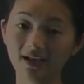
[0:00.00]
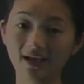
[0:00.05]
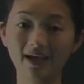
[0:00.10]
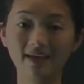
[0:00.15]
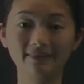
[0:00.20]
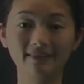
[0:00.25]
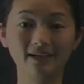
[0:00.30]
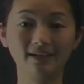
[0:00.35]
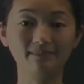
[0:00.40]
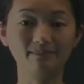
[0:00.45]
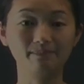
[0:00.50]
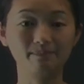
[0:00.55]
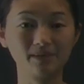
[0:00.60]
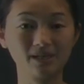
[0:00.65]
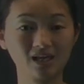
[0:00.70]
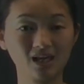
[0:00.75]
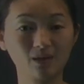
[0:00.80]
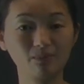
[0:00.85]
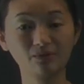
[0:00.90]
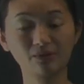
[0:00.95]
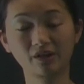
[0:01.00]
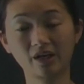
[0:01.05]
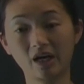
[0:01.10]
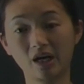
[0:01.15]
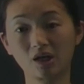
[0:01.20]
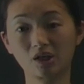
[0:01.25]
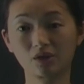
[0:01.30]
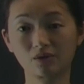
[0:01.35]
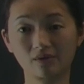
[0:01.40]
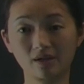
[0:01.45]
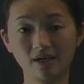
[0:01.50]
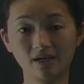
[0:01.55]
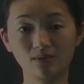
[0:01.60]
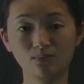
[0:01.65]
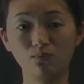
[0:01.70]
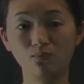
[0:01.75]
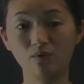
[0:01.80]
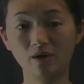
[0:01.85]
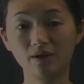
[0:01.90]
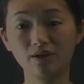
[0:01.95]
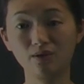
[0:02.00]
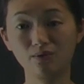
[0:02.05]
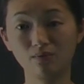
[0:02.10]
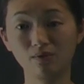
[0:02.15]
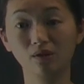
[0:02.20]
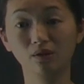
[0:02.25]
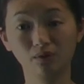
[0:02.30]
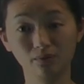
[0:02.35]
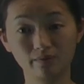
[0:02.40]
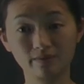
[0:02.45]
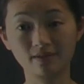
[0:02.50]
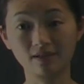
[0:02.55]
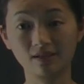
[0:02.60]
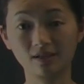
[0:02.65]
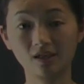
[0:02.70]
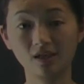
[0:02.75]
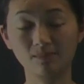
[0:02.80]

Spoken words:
and then be able to characterize what you are losing